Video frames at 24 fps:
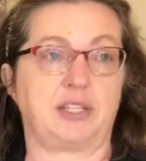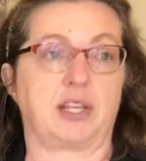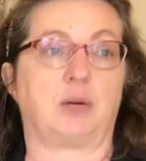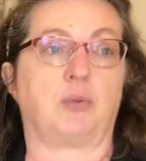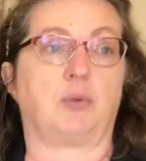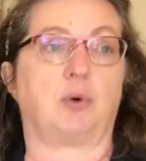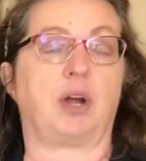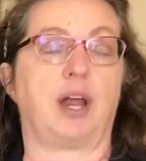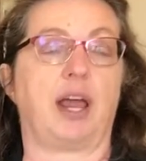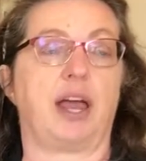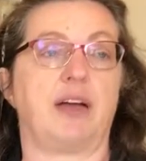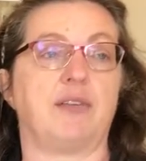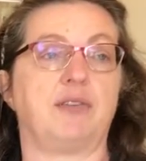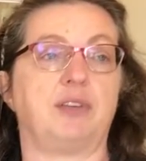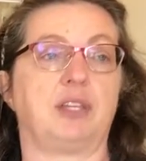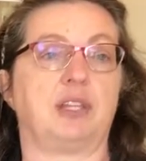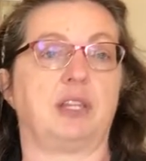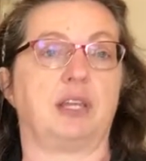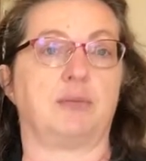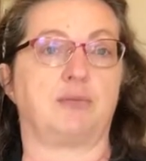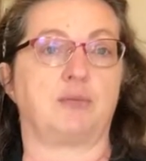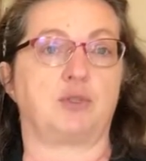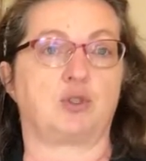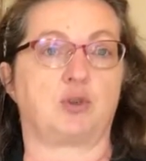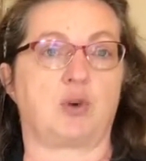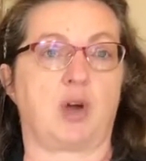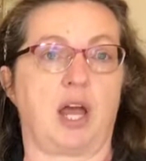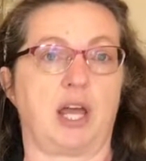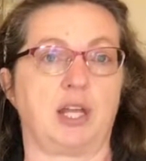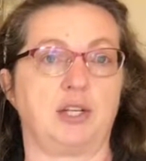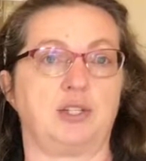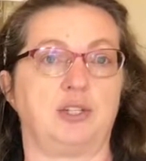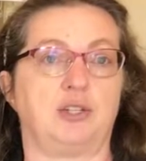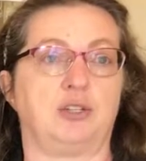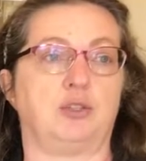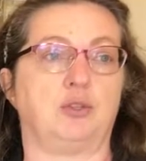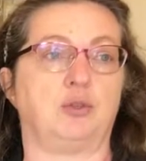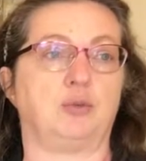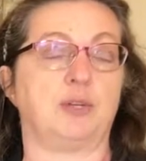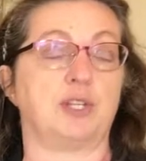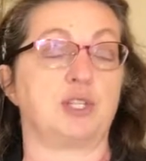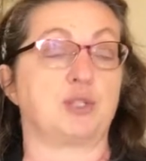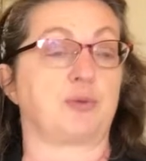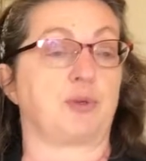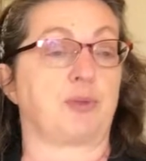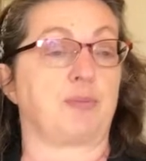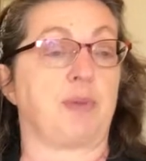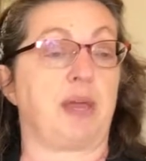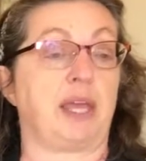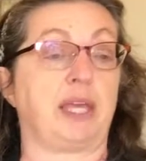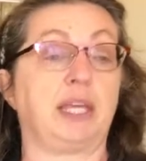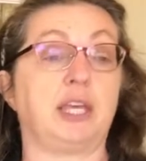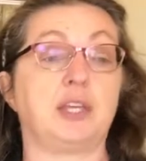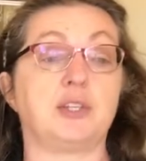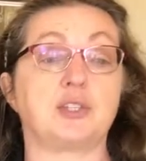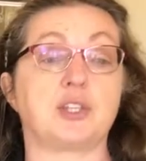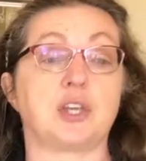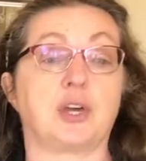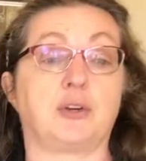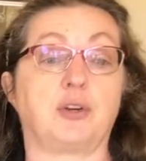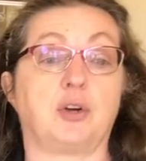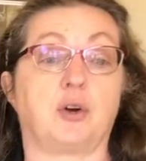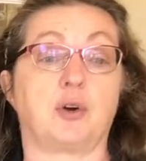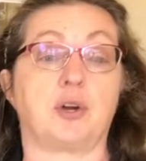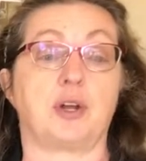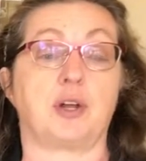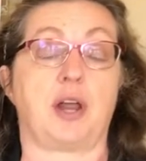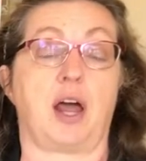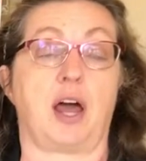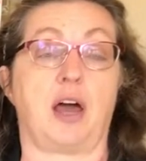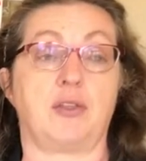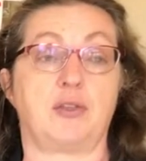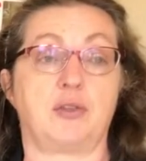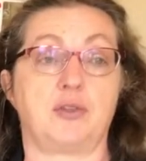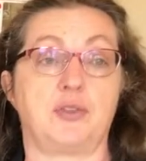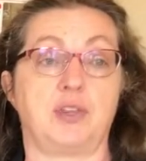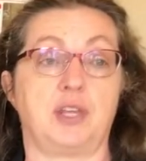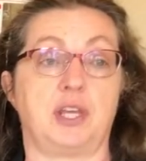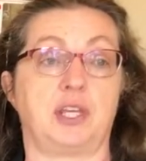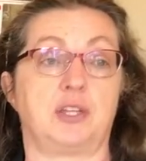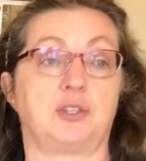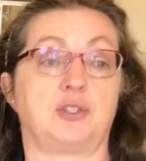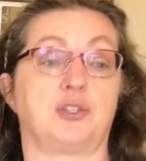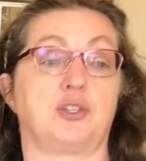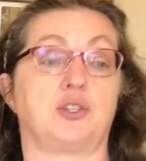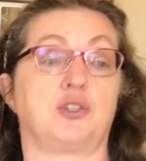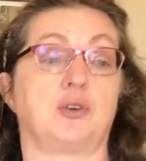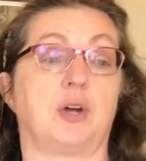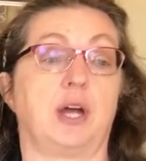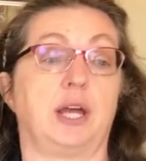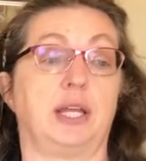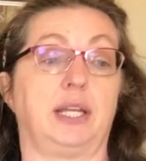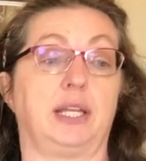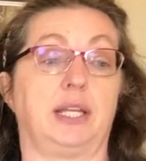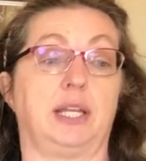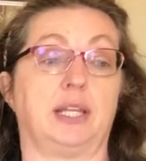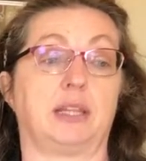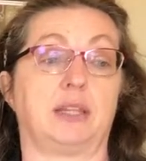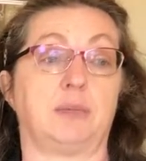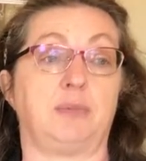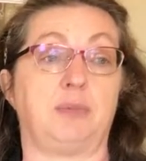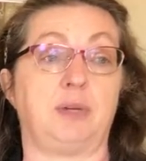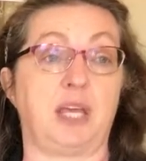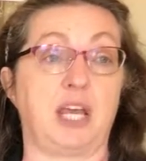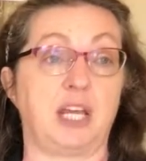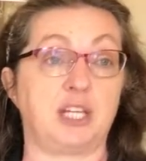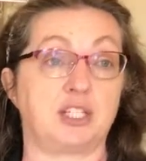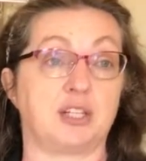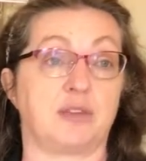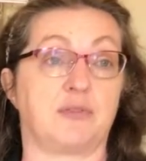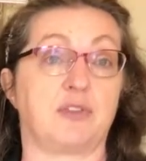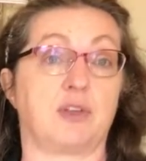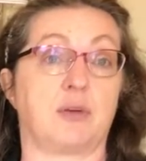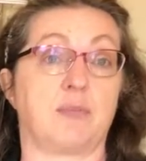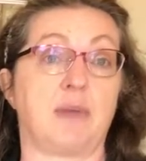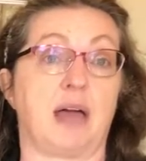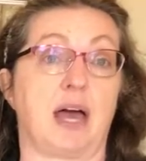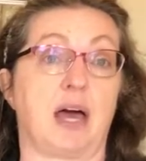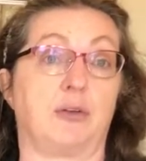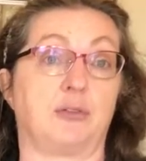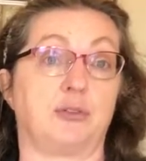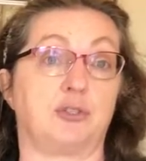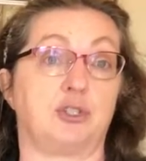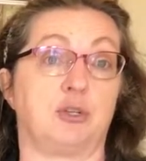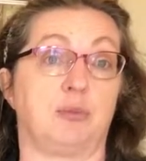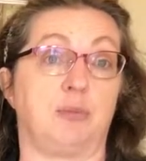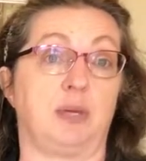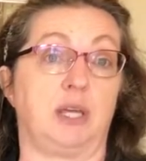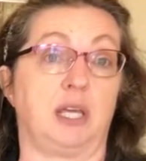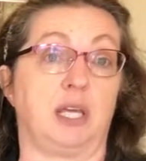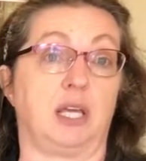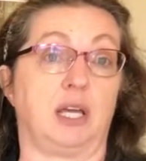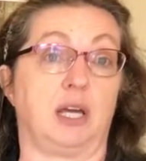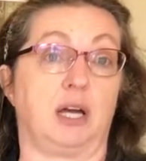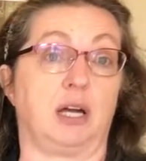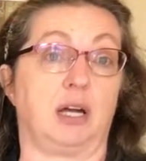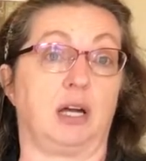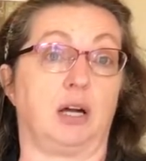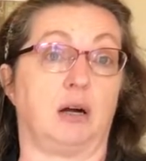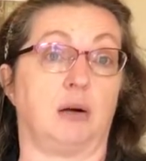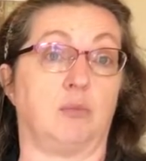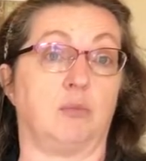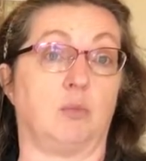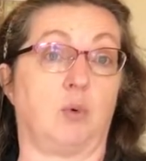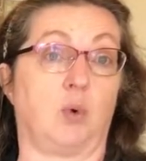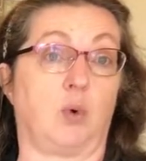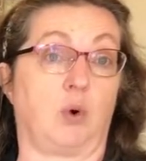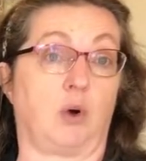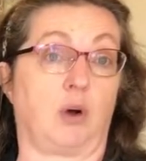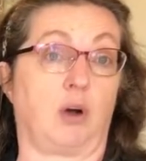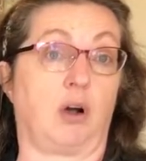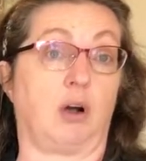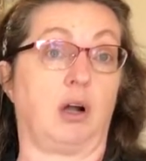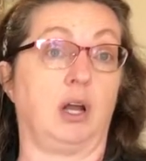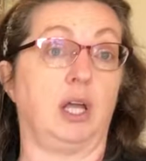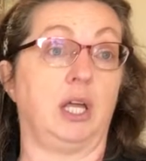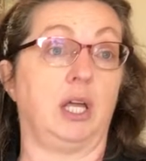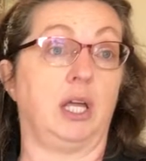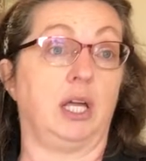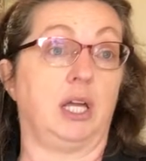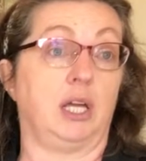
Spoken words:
and we're having them try to rinse with baking soda or other things to try and get the pH of their mouth to be a more